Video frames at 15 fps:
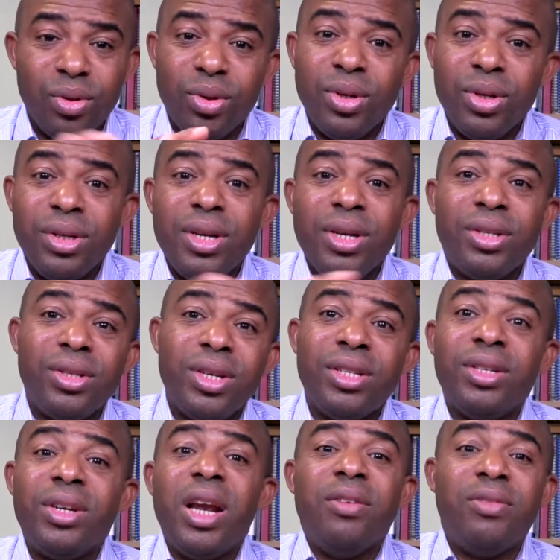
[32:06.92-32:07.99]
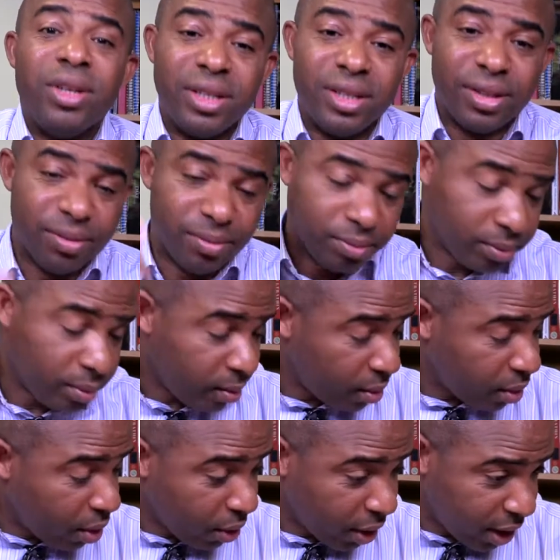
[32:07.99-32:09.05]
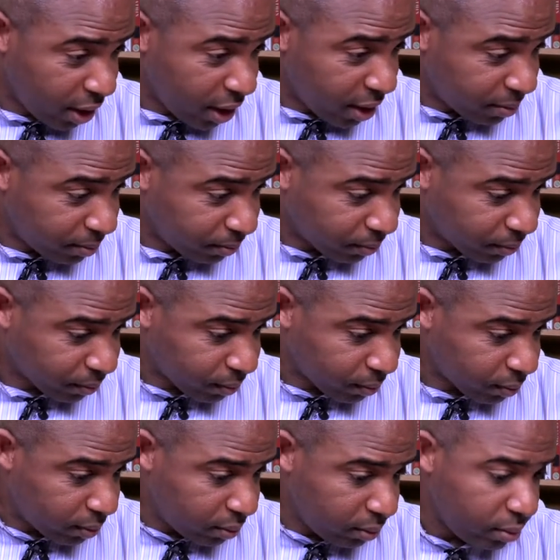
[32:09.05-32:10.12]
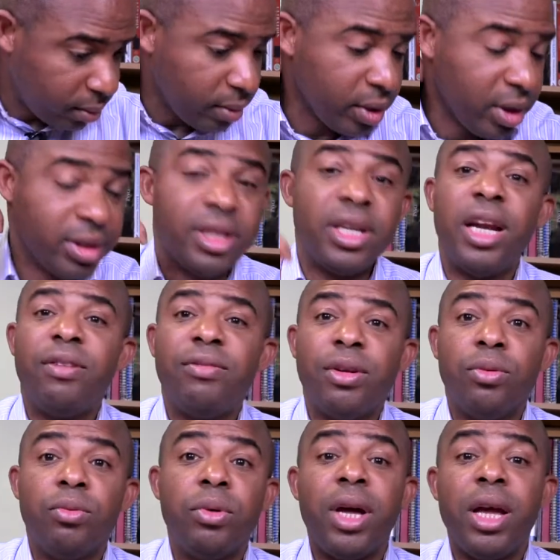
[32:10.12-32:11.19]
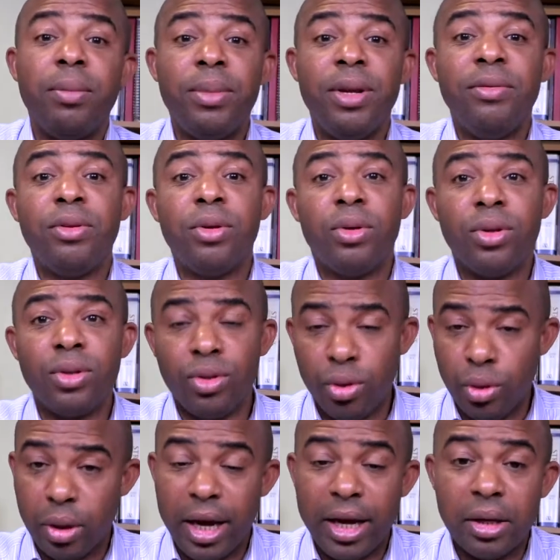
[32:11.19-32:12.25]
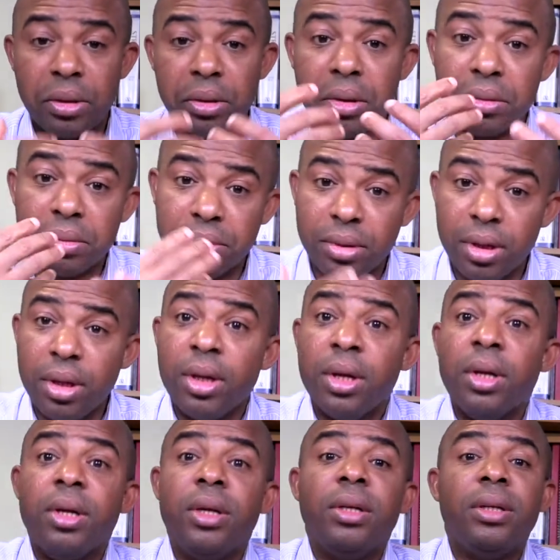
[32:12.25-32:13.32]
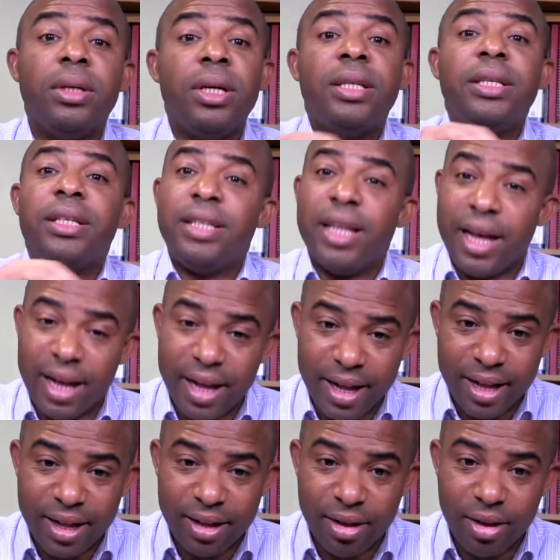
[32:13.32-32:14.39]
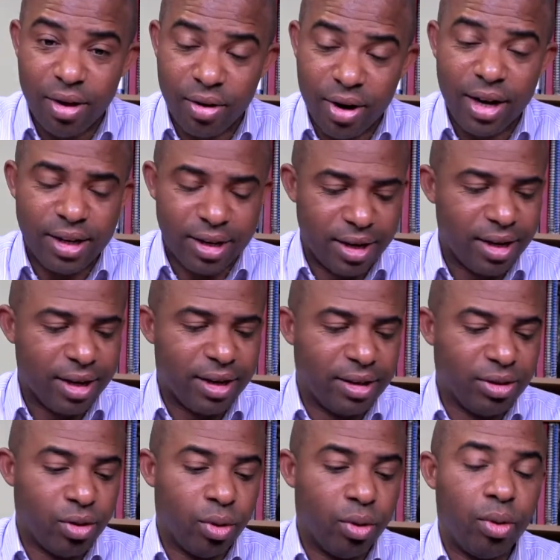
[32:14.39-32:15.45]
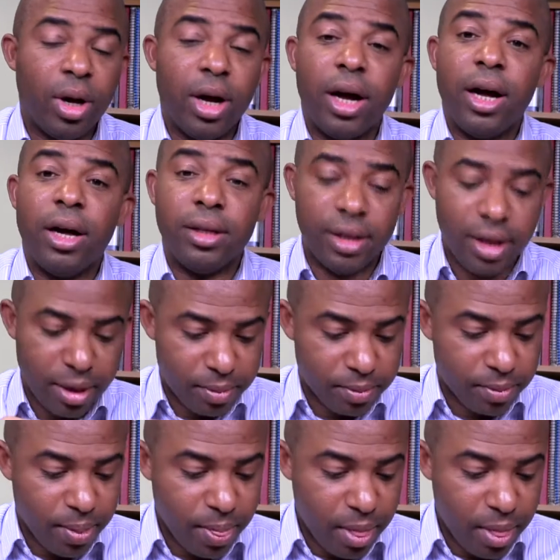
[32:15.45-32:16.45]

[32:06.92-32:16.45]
is is irrelevant. Okay, yeah, it's irrelevant. Whether you believe it or not, you like it or not, it is there. All right. So and um,